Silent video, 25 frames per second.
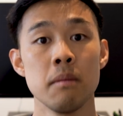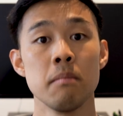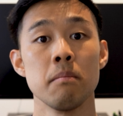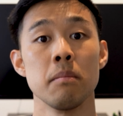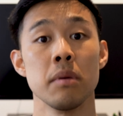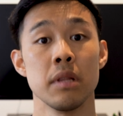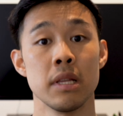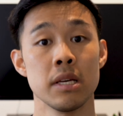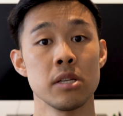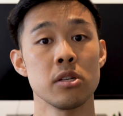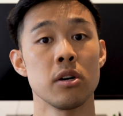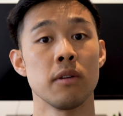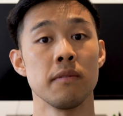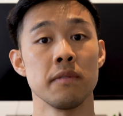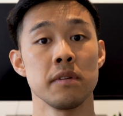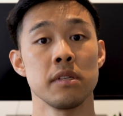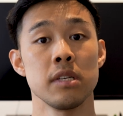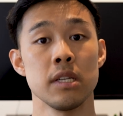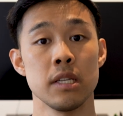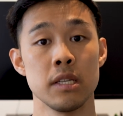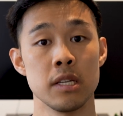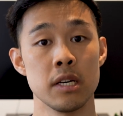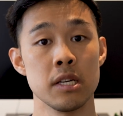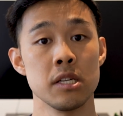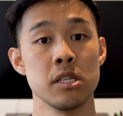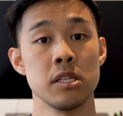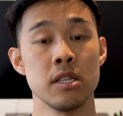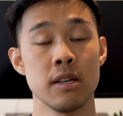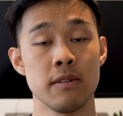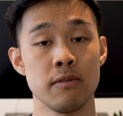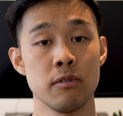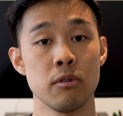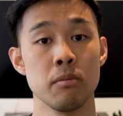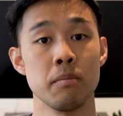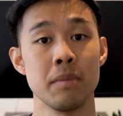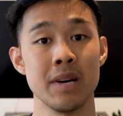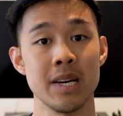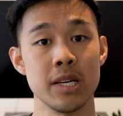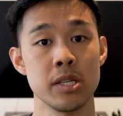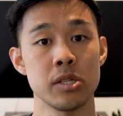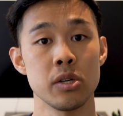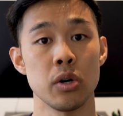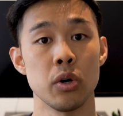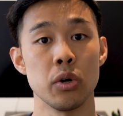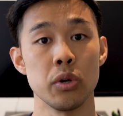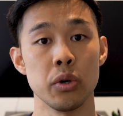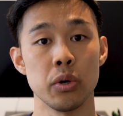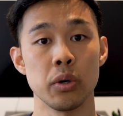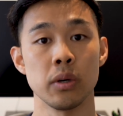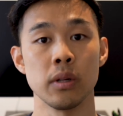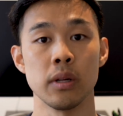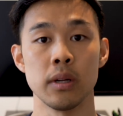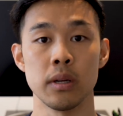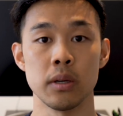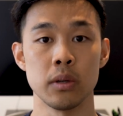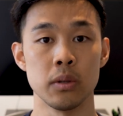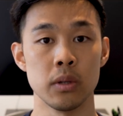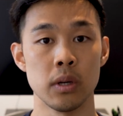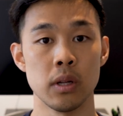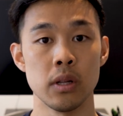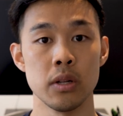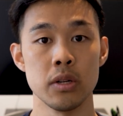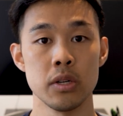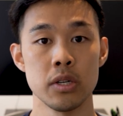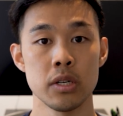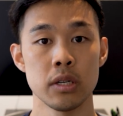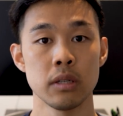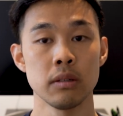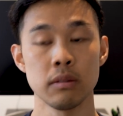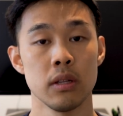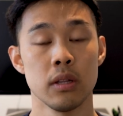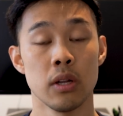but this obviously does differ based on your clinical knowledge.